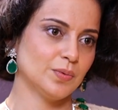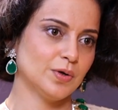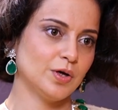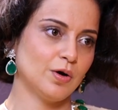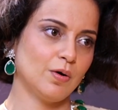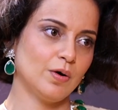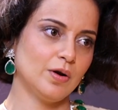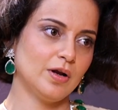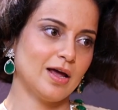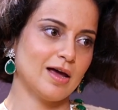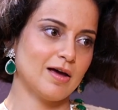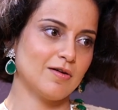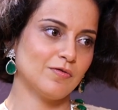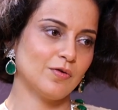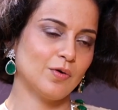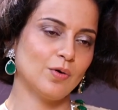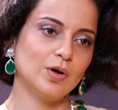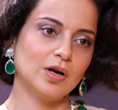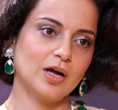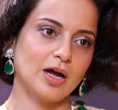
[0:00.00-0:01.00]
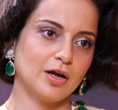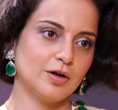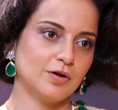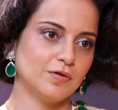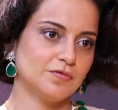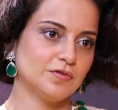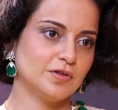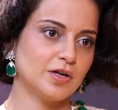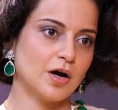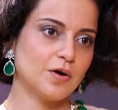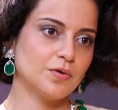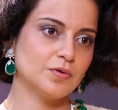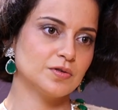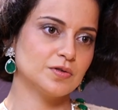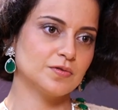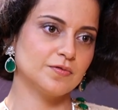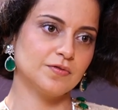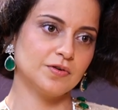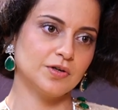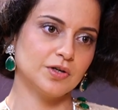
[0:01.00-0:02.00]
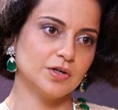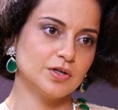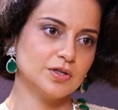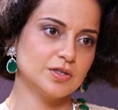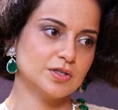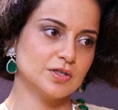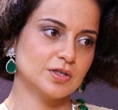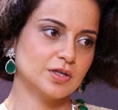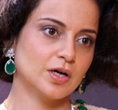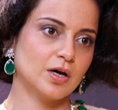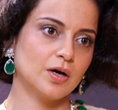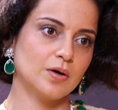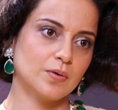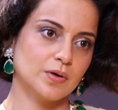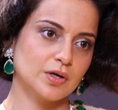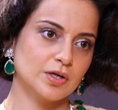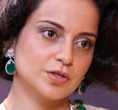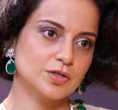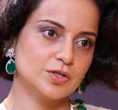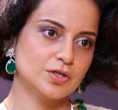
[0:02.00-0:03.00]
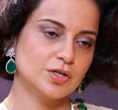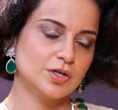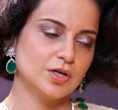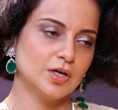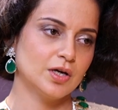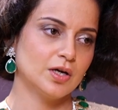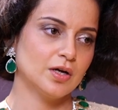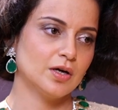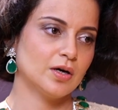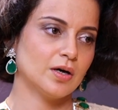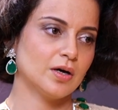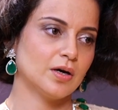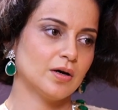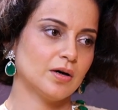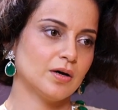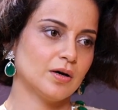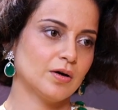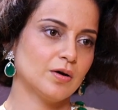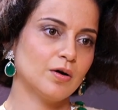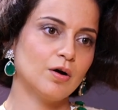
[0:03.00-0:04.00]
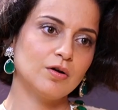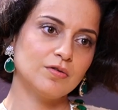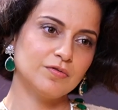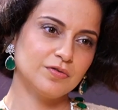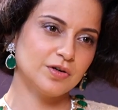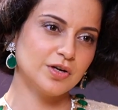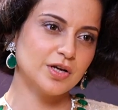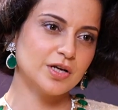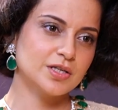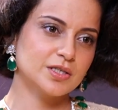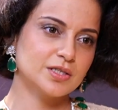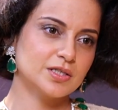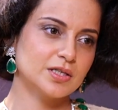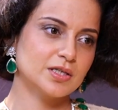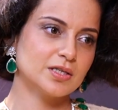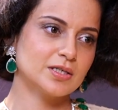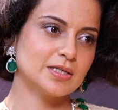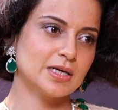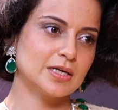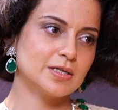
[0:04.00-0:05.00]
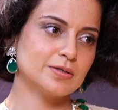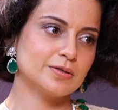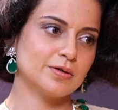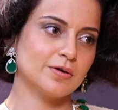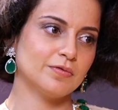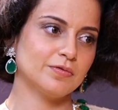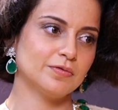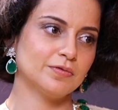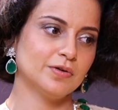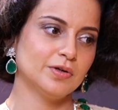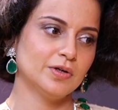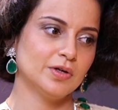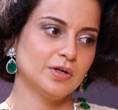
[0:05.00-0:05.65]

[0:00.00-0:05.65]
Yeah. We all have all kind of doubts, fears, courage, confidence, a sense of